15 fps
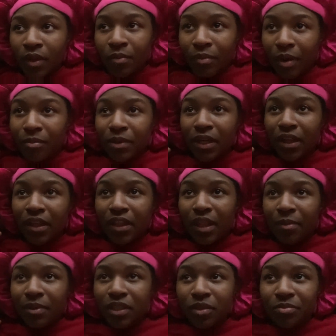Probably didn't get
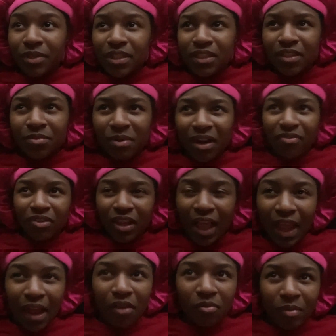that much business, but I feel
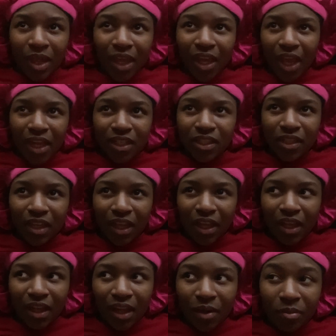like Outback actually
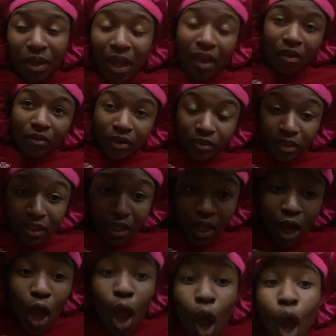had that. I don't know, child.
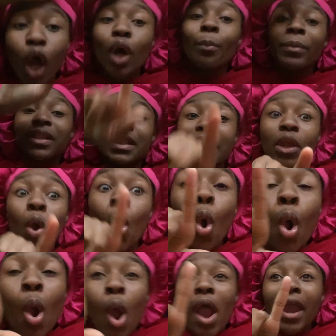But
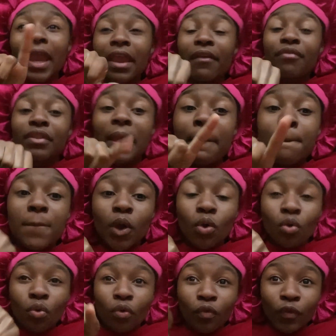they
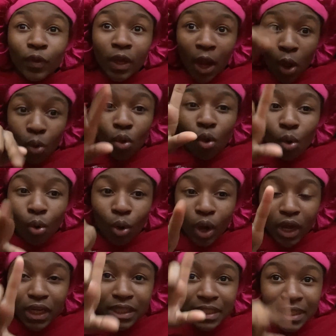moved
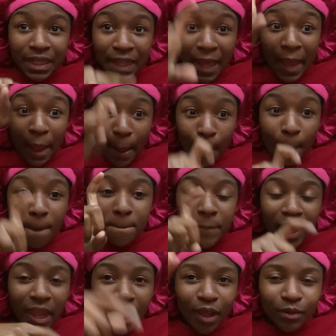Longhorn to that
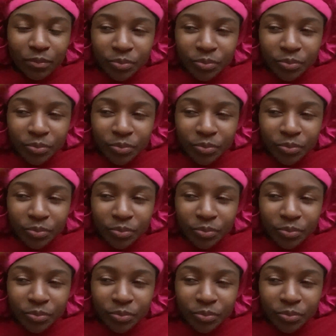Outback.